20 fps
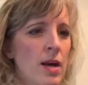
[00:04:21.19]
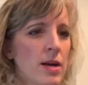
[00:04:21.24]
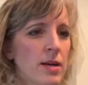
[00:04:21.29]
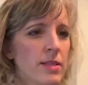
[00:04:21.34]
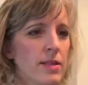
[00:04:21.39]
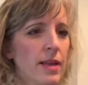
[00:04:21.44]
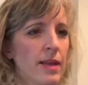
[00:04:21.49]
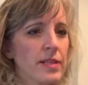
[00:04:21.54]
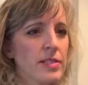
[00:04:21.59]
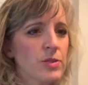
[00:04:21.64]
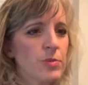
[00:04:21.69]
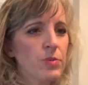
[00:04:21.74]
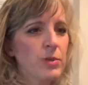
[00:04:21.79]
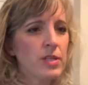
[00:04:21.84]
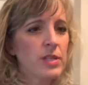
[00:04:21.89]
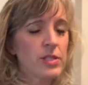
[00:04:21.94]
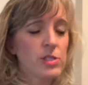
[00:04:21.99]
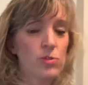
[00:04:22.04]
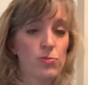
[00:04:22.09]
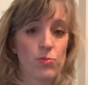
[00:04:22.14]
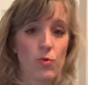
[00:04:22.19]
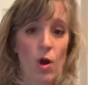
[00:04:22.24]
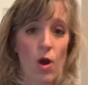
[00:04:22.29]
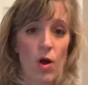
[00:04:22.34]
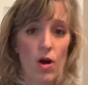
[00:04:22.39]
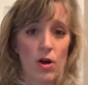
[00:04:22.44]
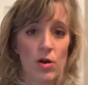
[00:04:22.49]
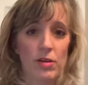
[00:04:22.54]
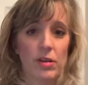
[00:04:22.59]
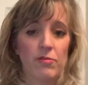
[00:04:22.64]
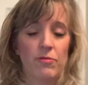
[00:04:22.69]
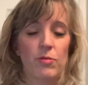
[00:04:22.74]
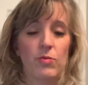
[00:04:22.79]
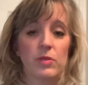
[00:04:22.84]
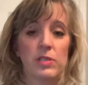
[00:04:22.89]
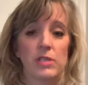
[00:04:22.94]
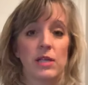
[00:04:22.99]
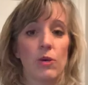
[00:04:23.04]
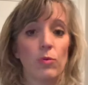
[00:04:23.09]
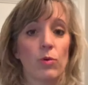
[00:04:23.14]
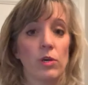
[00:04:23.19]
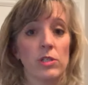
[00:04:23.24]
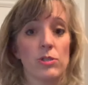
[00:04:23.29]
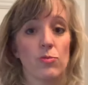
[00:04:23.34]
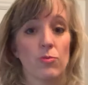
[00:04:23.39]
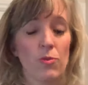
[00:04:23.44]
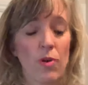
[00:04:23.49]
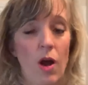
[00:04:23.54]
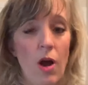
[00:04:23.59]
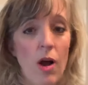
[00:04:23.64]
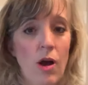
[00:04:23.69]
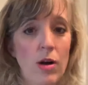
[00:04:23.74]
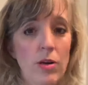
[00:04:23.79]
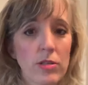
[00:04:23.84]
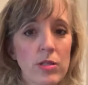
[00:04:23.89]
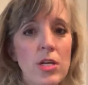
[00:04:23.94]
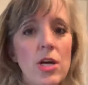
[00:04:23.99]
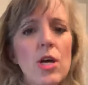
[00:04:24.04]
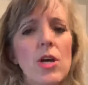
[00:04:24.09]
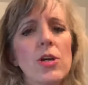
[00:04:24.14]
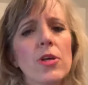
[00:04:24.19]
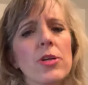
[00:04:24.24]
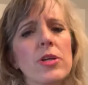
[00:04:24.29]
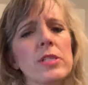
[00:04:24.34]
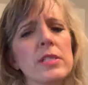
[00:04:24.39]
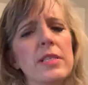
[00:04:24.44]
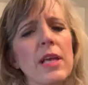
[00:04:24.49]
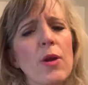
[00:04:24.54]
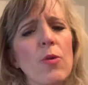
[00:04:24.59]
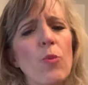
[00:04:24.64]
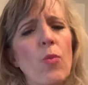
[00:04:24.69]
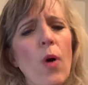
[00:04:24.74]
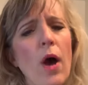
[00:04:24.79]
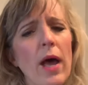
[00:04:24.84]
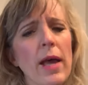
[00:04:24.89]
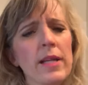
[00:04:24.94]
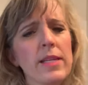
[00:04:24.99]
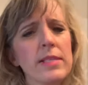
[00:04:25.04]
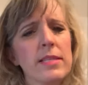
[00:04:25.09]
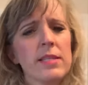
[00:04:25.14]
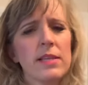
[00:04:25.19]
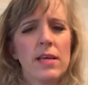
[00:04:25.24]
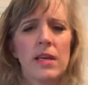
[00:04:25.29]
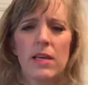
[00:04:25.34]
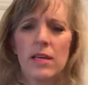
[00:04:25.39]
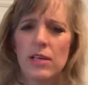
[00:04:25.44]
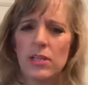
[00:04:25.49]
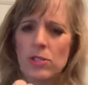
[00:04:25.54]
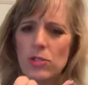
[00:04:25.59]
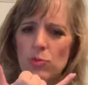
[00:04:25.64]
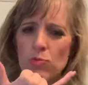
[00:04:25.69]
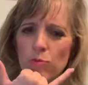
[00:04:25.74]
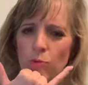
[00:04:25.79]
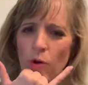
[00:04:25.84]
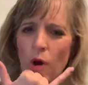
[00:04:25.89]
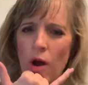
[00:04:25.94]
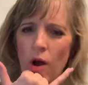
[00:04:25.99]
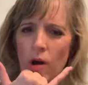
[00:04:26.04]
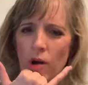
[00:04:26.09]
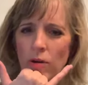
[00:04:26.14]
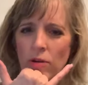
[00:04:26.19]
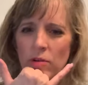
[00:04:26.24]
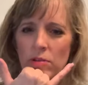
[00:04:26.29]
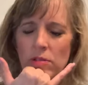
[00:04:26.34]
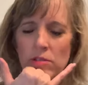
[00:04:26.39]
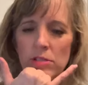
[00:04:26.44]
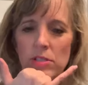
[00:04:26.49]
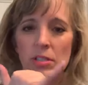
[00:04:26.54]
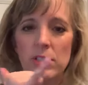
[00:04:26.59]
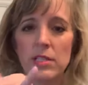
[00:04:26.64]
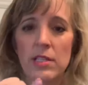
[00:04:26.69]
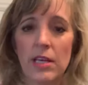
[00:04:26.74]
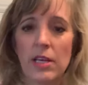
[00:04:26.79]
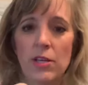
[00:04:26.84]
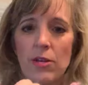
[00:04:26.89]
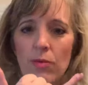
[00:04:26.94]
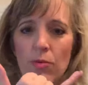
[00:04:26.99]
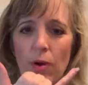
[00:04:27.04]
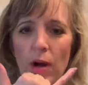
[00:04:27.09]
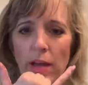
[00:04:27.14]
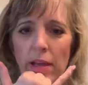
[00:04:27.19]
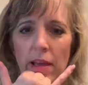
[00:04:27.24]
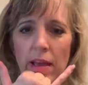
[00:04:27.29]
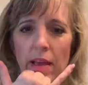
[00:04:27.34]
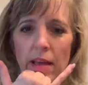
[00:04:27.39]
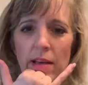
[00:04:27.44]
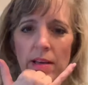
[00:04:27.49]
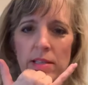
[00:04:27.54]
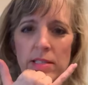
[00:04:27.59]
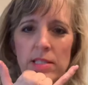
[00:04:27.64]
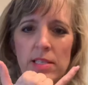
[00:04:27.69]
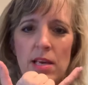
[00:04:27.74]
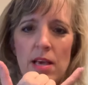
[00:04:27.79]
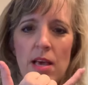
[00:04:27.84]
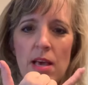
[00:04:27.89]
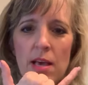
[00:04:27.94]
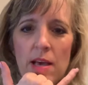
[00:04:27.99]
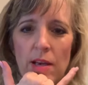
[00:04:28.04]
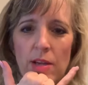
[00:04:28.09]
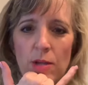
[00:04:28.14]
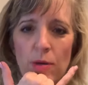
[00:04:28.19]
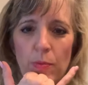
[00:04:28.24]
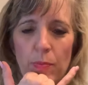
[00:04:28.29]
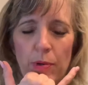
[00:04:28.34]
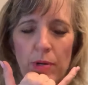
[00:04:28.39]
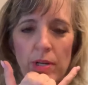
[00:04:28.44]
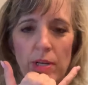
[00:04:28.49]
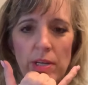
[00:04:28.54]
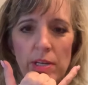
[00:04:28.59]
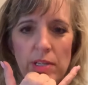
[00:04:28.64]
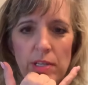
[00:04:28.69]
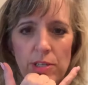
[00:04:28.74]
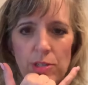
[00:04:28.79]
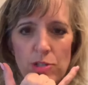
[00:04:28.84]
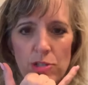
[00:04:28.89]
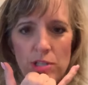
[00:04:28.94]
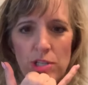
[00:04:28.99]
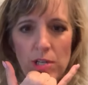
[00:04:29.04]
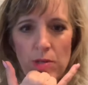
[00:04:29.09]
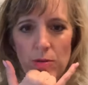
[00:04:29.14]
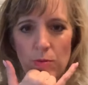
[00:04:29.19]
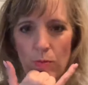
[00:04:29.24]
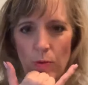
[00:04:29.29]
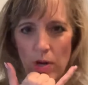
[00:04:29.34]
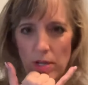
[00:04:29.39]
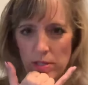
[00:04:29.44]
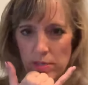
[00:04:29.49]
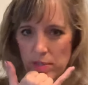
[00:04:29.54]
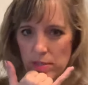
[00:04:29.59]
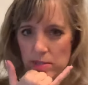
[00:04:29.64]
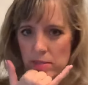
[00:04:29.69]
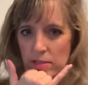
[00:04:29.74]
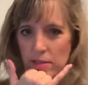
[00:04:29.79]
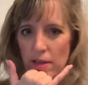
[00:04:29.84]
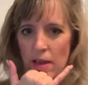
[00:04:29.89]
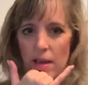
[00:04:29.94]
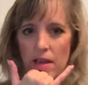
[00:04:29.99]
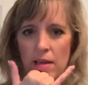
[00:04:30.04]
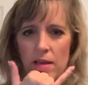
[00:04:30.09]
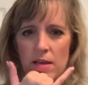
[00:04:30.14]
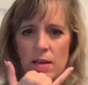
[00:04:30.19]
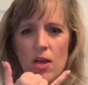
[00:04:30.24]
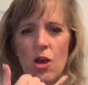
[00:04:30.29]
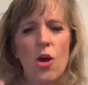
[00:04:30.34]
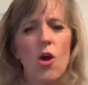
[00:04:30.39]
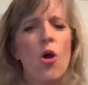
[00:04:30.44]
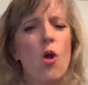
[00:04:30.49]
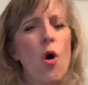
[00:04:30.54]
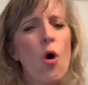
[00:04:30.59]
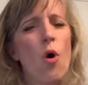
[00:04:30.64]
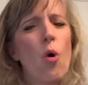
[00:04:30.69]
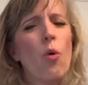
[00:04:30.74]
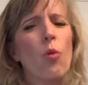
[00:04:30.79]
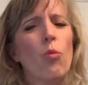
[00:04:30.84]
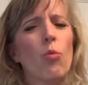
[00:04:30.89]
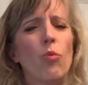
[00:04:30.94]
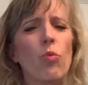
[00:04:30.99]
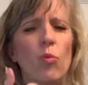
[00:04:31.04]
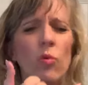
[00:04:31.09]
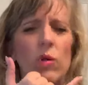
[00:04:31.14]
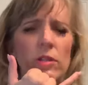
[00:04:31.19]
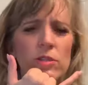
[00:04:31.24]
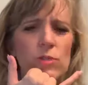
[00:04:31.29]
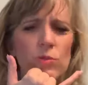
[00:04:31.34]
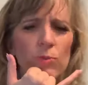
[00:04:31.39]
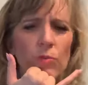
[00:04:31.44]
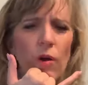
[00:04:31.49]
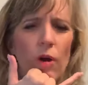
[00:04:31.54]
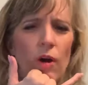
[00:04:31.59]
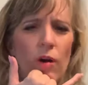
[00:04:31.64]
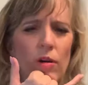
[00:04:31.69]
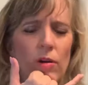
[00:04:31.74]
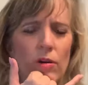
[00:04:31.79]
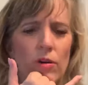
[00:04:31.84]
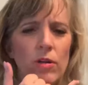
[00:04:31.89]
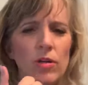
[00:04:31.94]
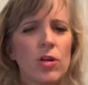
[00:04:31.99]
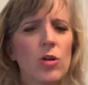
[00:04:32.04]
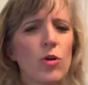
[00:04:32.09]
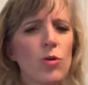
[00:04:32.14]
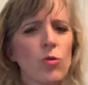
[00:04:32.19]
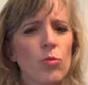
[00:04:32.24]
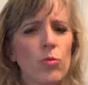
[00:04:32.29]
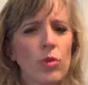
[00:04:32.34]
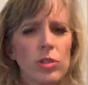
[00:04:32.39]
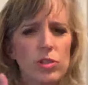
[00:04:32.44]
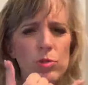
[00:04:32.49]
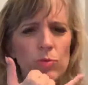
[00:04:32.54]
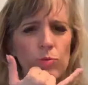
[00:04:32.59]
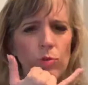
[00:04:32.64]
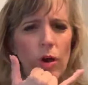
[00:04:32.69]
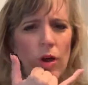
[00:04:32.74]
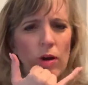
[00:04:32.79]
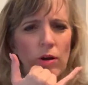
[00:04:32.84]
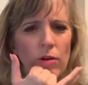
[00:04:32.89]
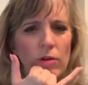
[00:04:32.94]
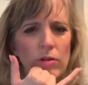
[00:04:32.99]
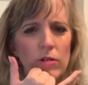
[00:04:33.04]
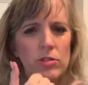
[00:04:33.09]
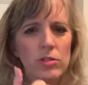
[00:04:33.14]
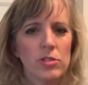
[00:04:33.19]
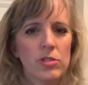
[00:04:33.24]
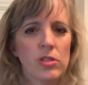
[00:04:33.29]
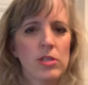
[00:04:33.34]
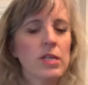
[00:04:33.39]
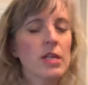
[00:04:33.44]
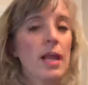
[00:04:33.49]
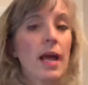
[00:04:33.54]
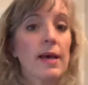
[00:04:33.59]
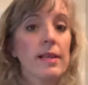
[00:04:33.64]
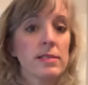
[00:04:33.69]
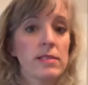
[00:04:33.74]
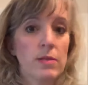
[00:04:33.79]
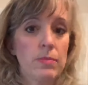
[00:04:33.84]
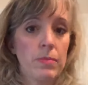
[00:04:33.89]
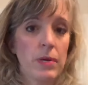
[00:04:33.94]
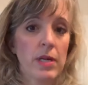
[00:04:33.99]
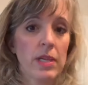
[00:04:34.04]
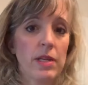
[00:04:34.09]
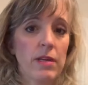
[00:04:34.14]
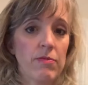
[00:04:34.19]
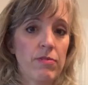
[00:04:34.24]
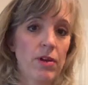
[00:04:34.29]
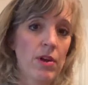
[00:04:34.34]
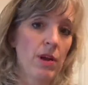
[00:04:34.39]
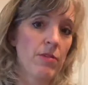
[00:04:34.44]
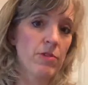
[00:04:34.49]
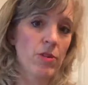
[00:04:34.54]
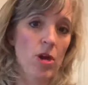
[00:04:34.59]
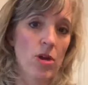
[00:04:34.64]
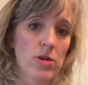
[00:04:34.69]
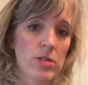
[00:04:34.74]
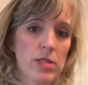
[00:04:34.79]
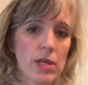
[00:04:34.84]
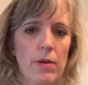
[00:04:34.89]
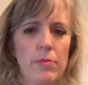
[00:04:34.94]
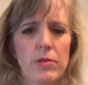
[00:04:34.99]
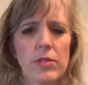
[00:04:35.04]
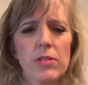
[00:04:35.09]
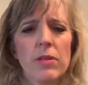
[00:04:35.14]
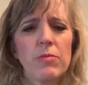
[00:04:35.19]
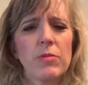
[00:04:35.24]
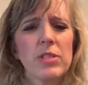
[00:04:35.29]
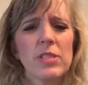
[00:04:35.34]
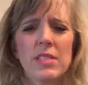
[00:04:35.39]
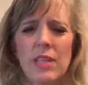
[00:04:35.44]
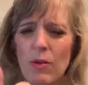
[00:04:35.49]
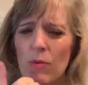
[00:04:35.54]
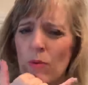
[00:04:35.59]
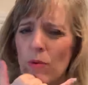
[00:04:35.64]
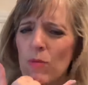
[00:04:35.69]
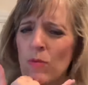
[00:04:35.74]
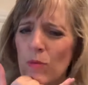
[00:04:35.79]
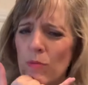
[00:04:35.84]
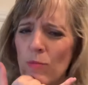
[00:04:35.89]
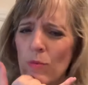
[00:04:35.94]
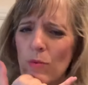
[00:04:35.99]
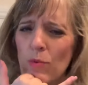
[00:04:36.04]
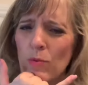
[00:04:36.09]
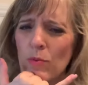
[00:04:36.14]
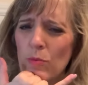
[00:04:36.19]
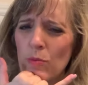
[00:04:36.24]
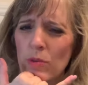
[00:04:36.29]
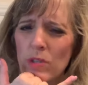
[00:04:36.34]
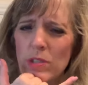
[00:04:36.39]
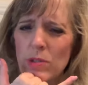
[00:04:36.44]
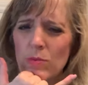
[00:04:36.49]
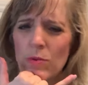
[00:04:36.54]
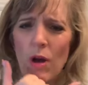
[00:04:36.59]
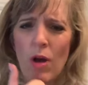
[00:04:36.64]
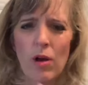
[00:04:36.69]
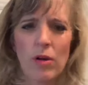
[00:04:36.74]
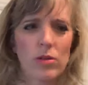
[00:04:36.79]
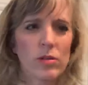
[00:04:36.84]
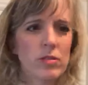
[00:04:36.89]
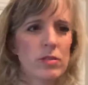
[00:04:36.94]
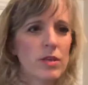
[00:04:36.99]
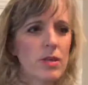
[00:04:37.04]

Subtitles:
The next one is wrong. If you want to say what's wrong, you can say what is wrong. So you take your right hand and you put it at your chin once, okay? What's wrong? What's wrong? So you could ask somebody if they're having a hard time or something. You say, well, what's wrong?